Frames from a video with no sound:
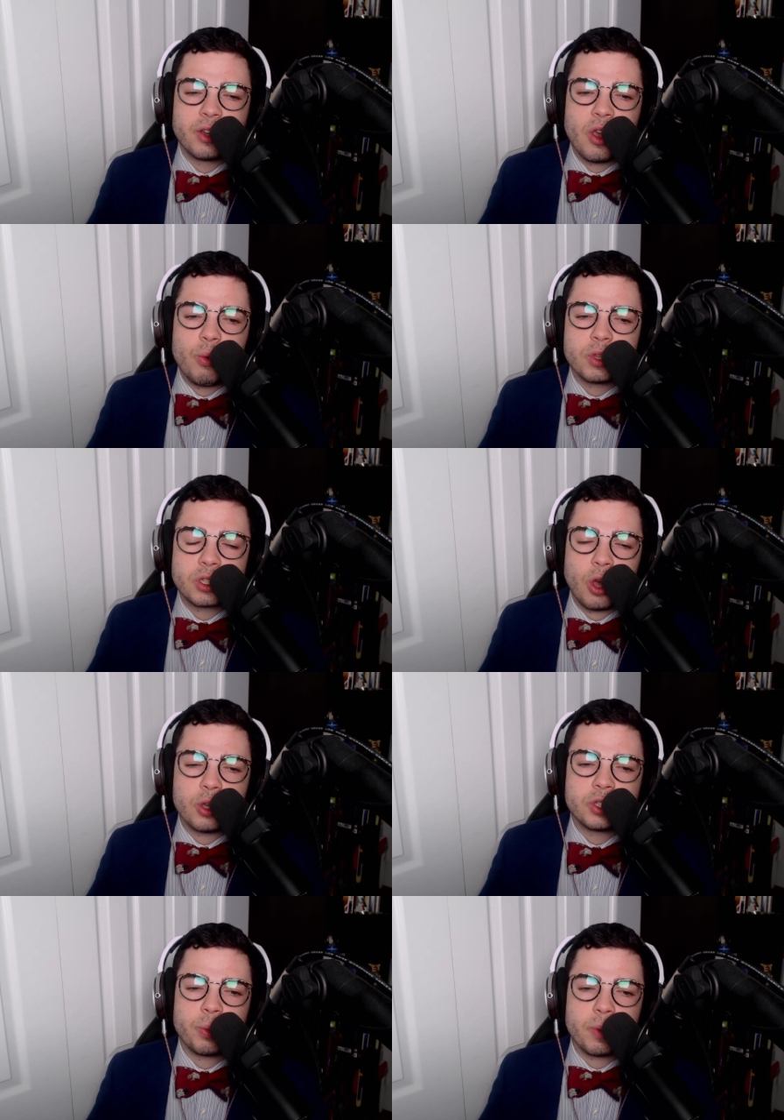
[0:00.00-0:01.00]
was close
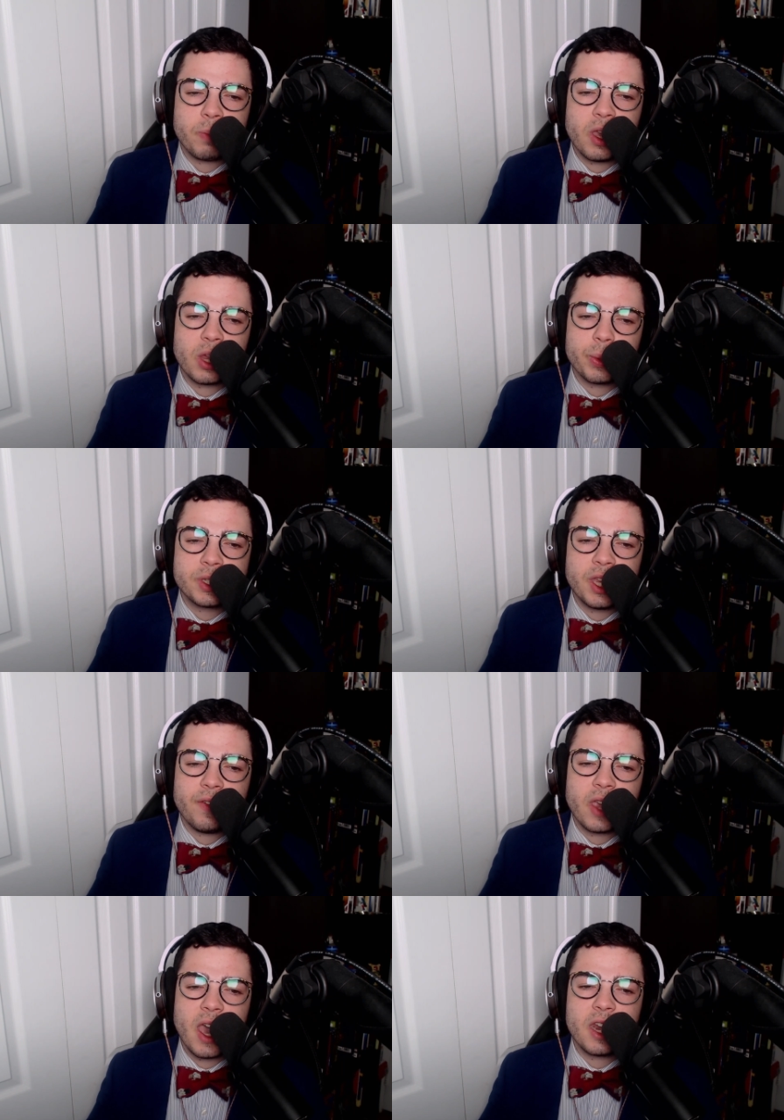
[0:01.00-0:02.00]
to being on the
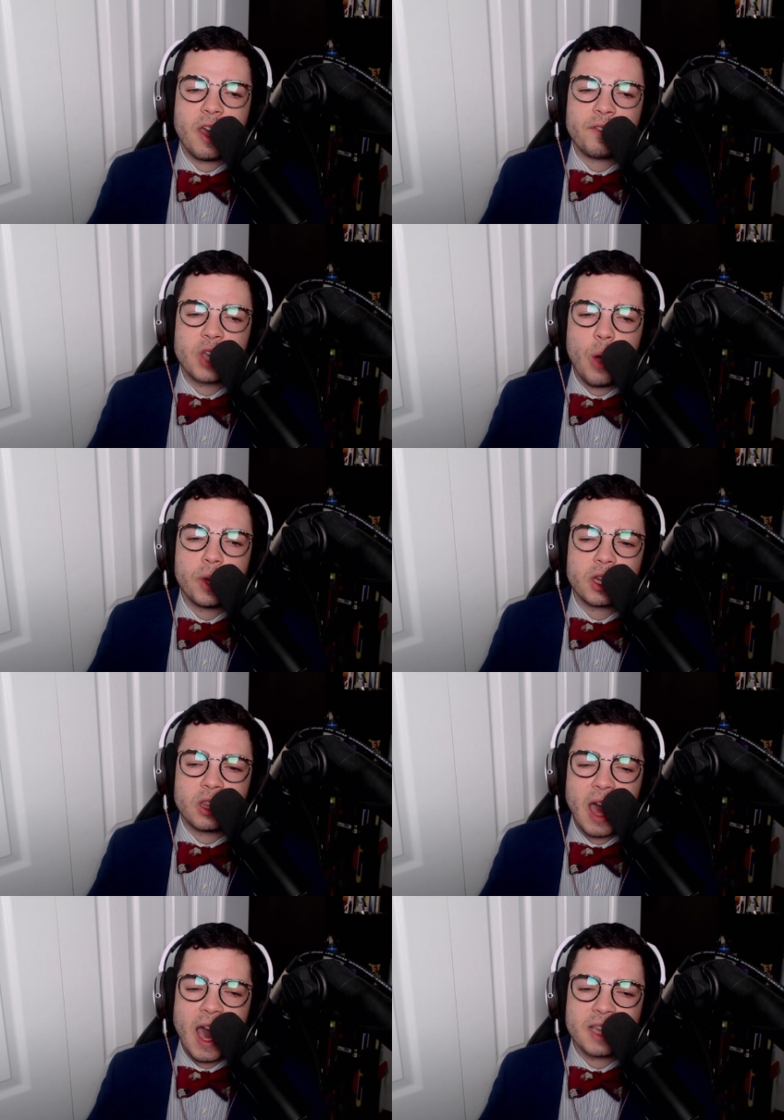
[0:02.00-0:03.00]
receiving end of going to
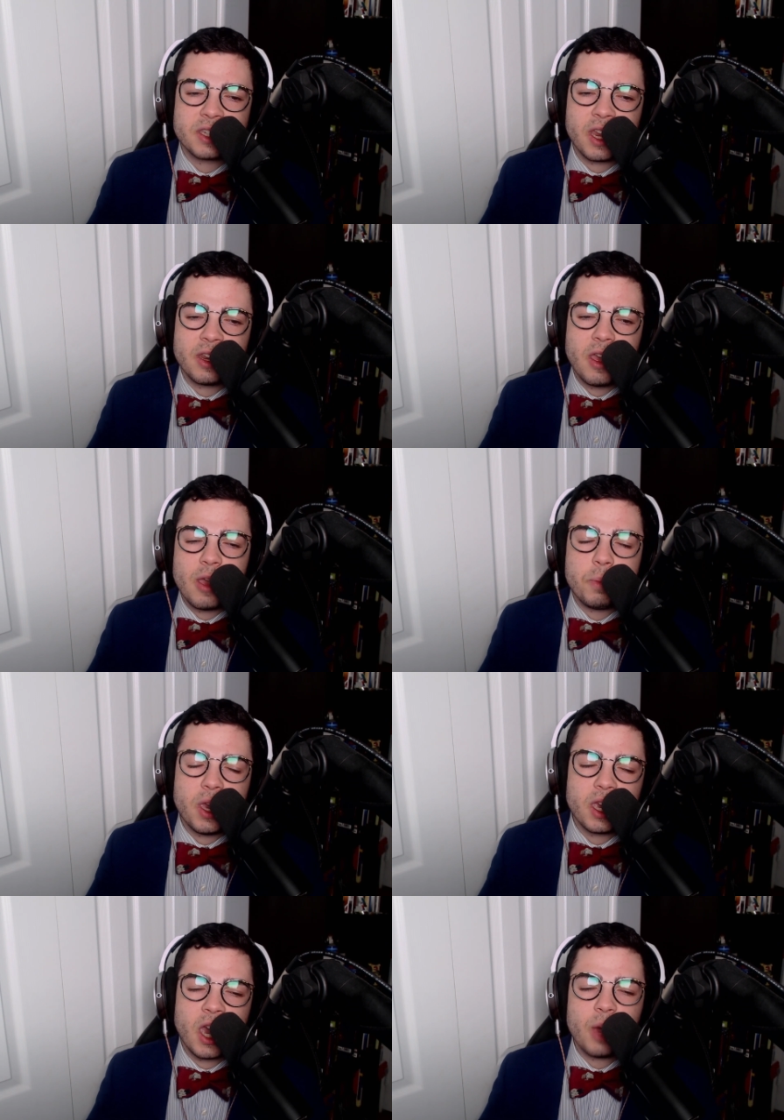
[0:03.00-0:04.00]
class and
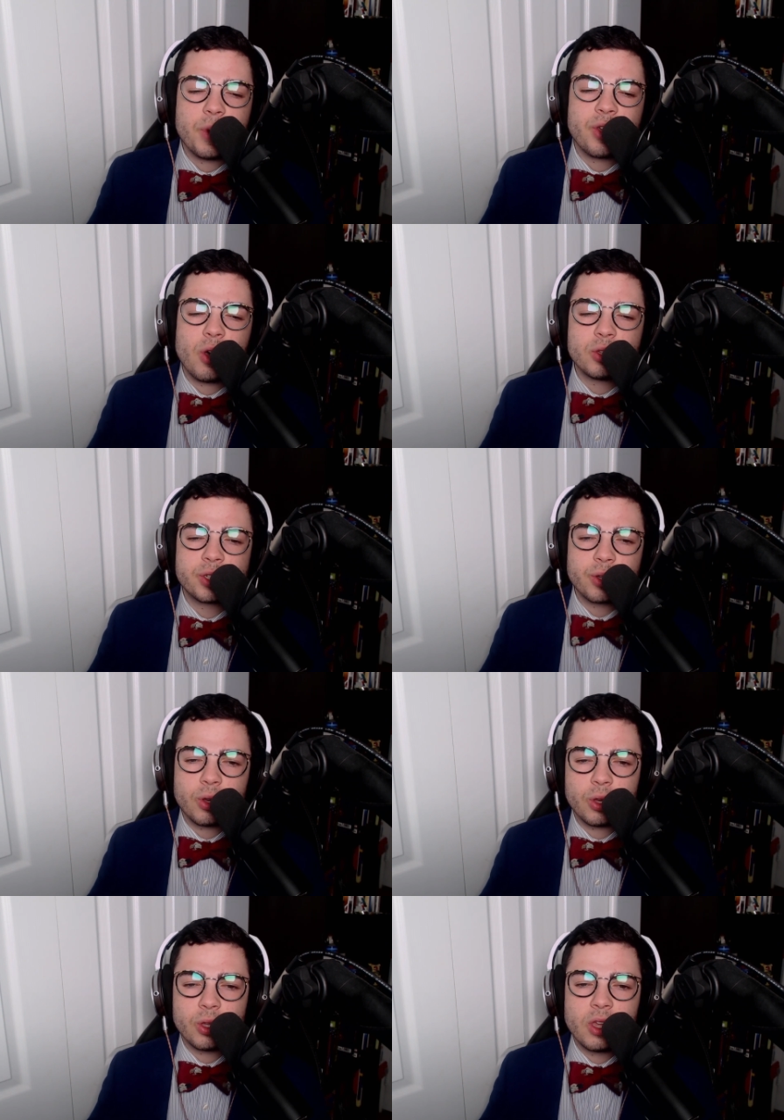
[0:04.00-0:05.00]
being hit with old
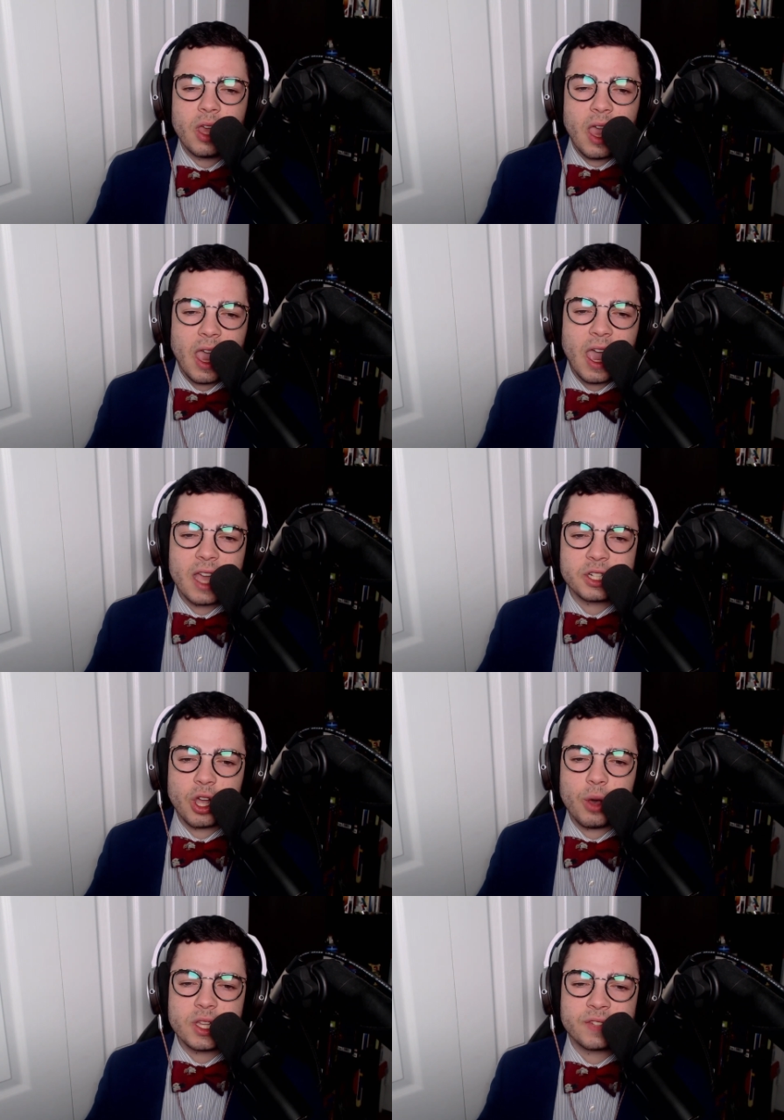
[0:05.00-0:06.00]
school, Edge
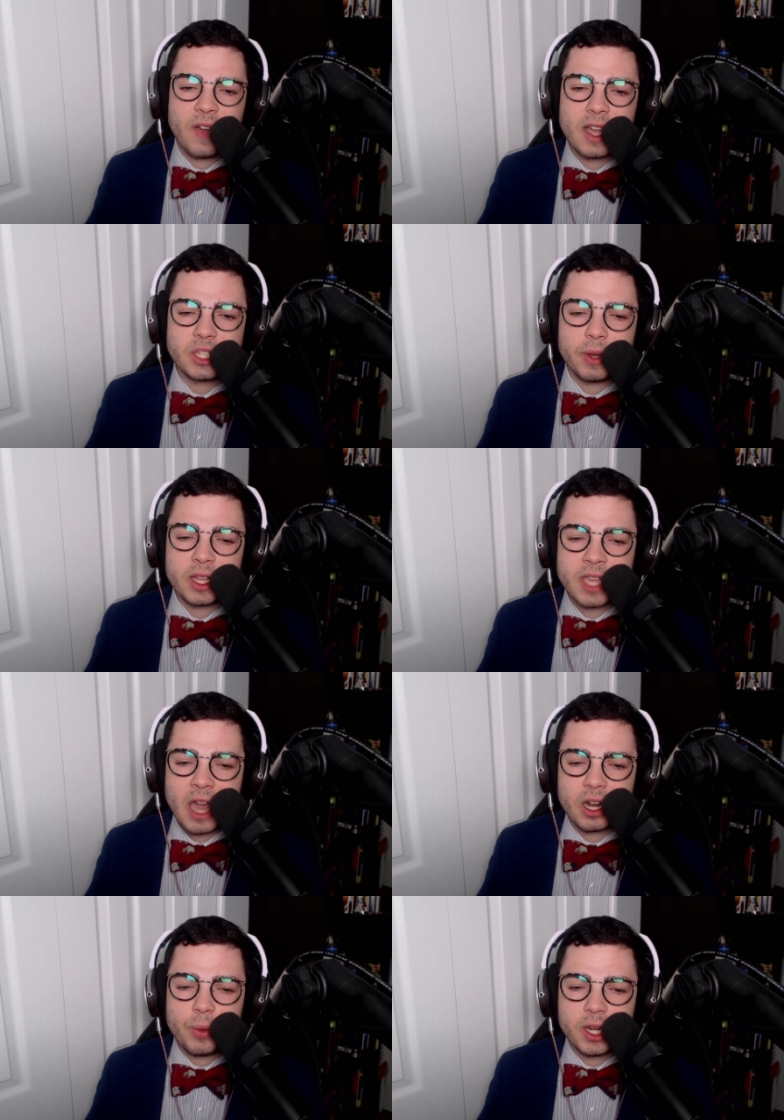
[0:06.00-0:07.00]
always finds a way to
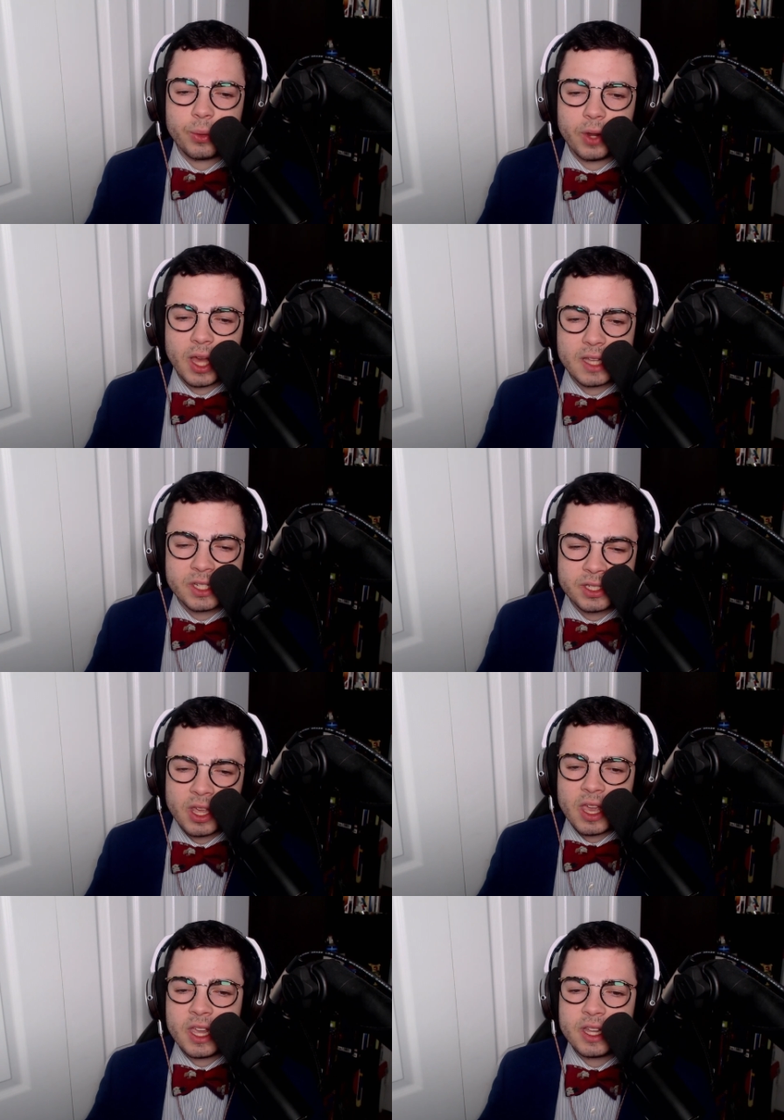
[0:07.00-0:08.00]
counter when he realizes
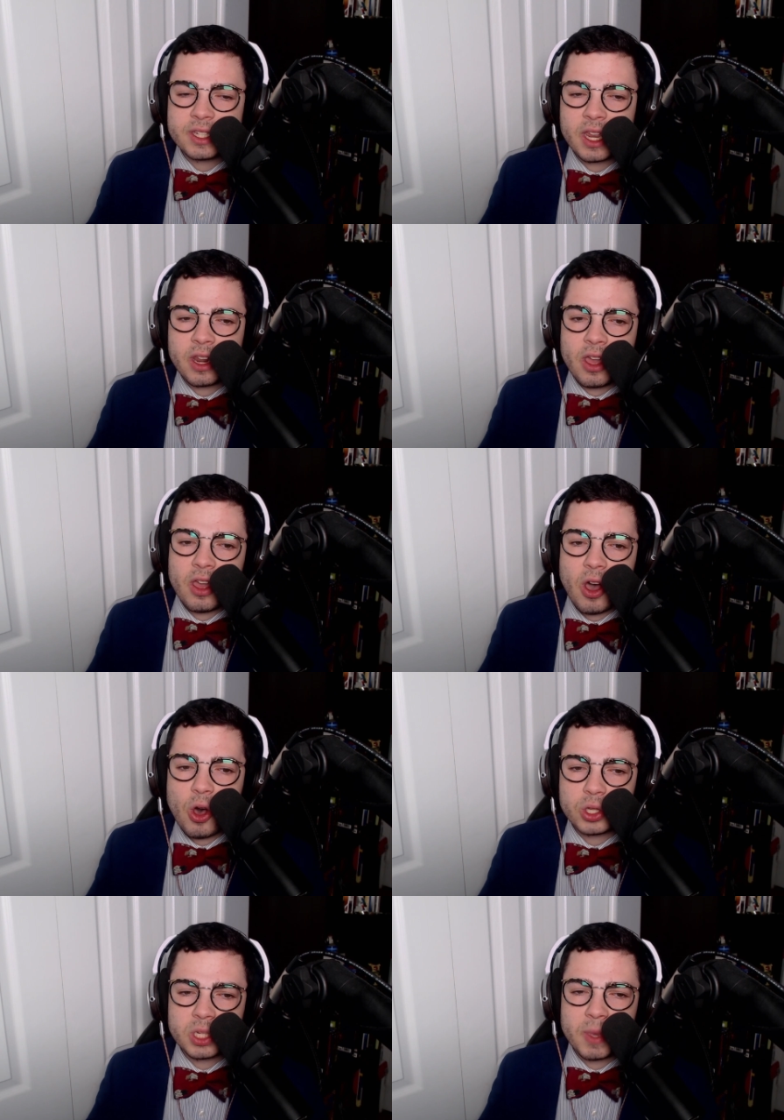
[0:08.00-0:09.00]
he's in
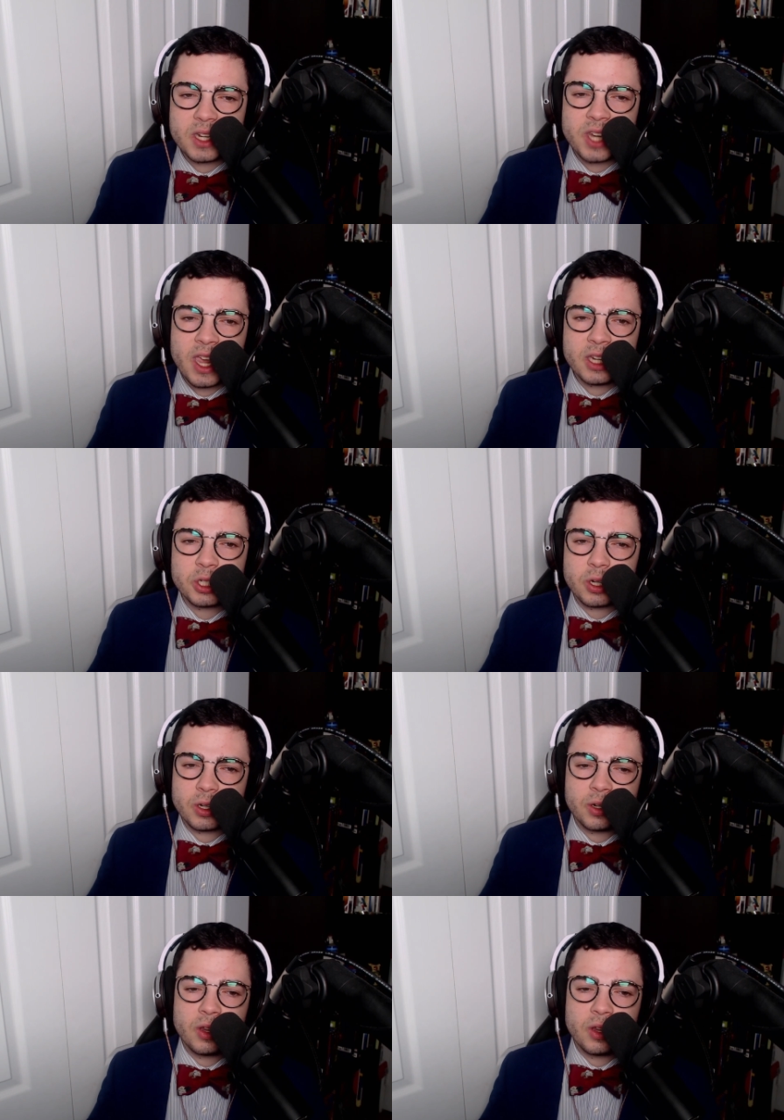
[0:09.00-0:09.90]
ultimate danger.